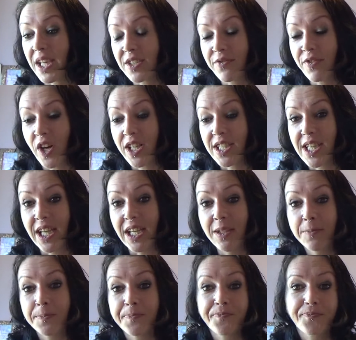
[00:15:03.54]
Friday,
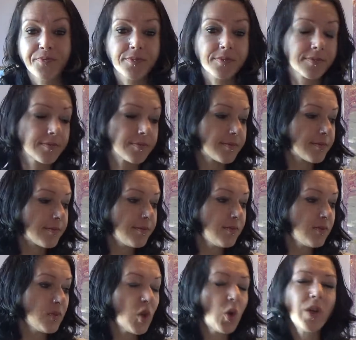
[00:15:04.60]

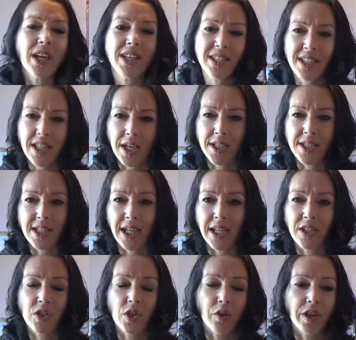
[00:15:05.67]
or next Thursday,
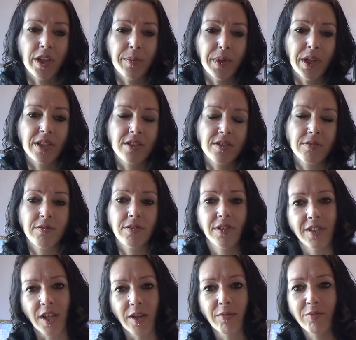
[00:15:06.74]
sorry, because
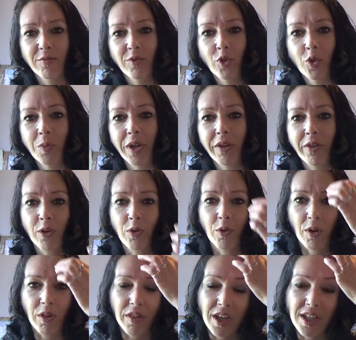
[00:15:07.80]
you know, Normally I record
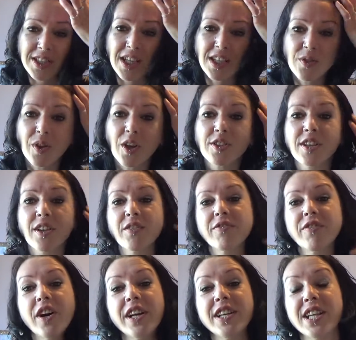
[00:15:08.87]
on Thursday, so it goes out on a
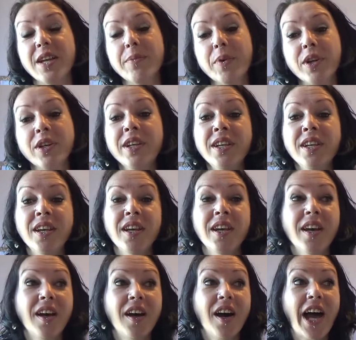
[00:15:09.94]
Friday, but
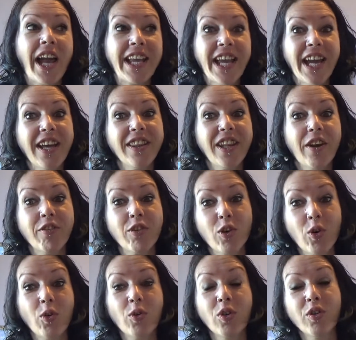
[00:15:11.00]
I can now
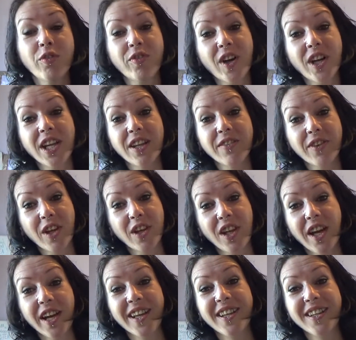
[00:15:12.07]
record on a Friday if I
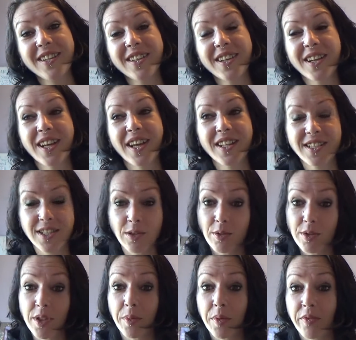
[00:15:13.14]
like, and it still
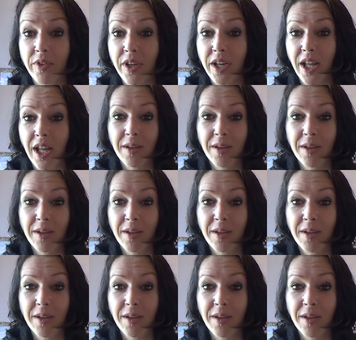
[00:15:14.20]
goes up on a Friday.